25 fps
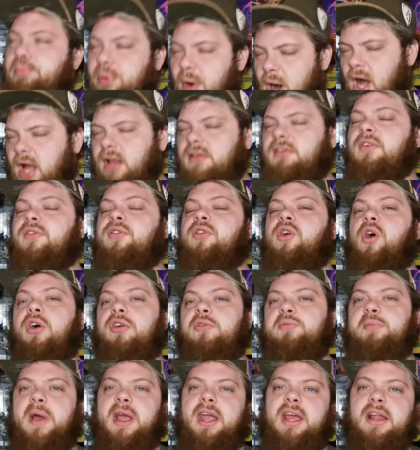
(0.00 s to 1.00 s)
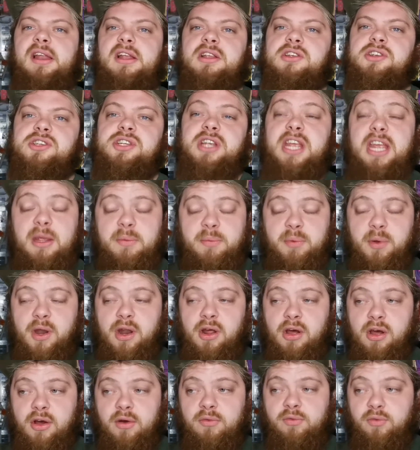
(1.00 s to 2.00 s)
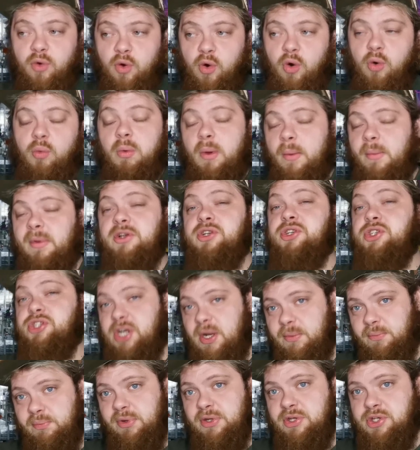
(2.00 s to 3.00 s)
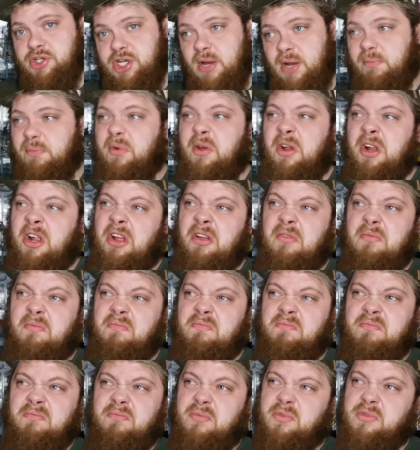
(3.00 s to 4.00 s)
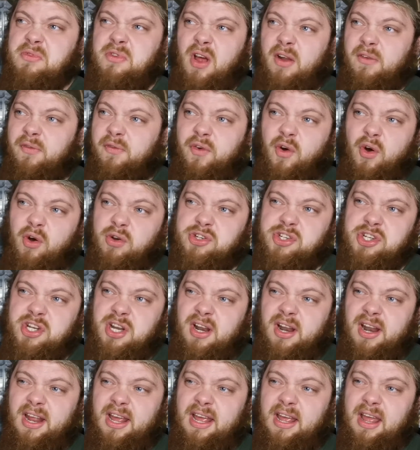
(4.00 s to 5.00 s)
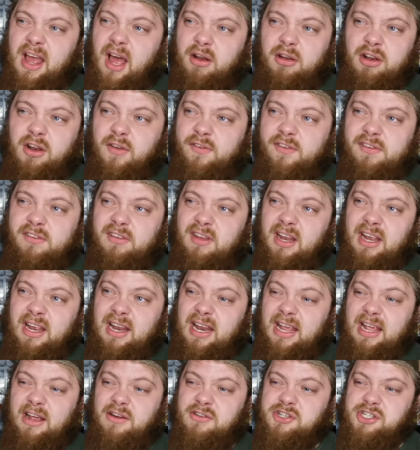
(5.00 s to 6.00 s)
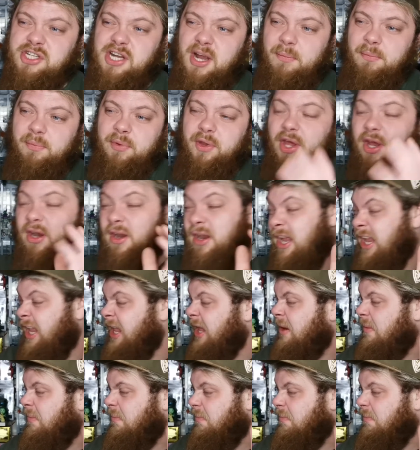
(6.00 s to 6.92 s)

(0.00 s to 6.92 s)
But, of course, Becky Lynch is keeping her Raw Women's Championship. Unfortunately, I'd love to see Lita as champion,